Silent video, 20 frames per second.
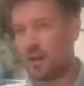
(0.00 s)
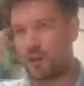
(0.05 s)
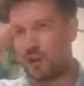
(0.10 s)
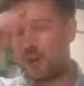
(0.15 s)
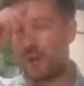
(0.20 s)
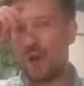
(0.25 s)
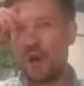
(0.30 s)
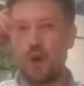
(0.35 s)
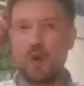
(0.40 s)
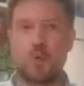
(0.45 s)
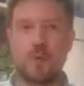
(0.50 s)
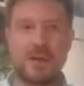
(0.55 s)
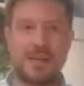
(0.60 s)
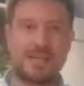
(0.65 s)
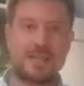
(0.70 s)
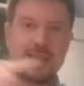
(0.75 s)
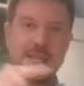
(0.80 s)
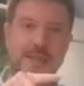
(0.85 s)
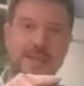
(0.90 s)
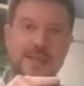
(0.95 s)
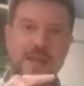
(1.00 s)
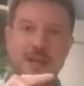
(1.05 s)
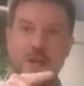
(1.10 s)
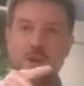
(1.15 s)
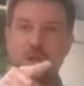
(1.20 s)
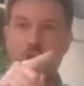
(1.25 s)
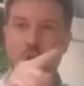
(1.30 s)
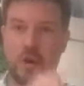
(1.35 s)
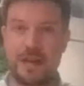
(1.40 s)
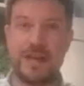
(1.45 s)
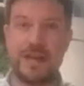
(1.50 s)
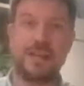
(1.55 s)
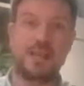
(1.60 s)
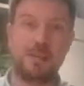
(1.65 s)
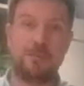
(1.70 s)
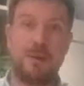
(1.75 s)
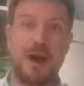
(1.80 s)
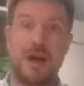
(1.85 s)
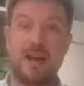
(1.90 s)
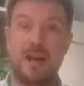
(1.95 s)
Don't always think that cooking it in
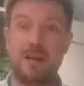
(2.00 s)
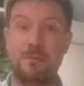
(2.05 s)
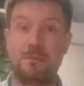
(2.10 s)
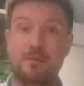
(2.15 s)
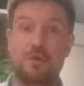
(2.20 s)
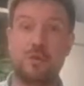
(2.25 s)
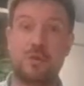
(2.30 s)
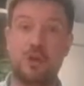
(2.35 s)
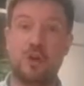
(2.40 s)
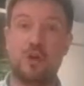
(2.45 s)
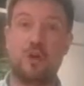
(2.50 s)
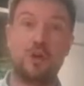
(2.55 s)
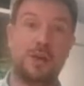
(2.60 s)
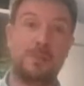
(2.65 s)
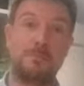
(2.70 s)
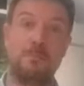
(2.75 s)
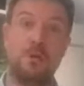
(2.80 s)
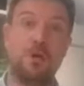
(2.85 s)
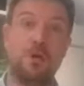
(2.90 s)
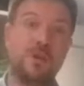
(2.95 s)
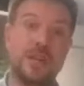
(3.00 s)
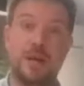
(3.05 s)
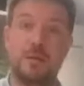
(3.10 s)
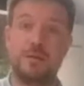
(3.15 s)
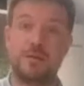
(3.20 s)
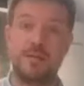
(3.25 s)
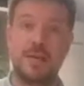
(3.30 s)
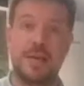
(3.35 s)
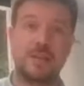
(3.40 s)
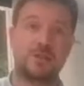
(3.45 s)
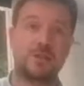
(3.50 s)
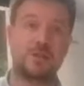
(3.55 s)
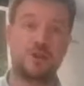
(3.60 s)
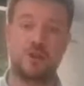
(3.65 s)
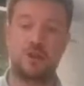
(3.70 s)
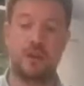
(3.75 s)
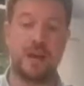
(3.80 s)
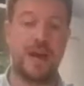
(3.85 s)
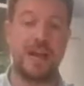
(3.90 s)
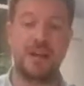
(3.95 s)
the pan and cooking it more on the outside is going
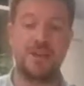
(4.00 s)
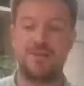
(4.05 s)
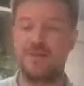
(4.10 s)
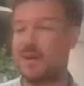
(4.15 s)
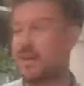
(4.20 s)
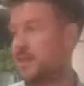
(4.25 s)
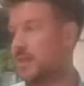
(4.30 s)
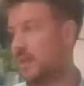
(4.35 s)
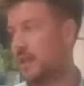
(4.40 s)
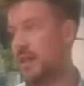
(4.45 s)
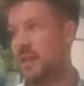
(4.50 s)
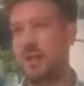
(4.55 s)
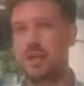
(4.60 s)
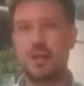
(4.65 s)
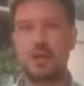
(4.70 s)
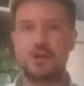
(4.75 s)
to cook it any faster.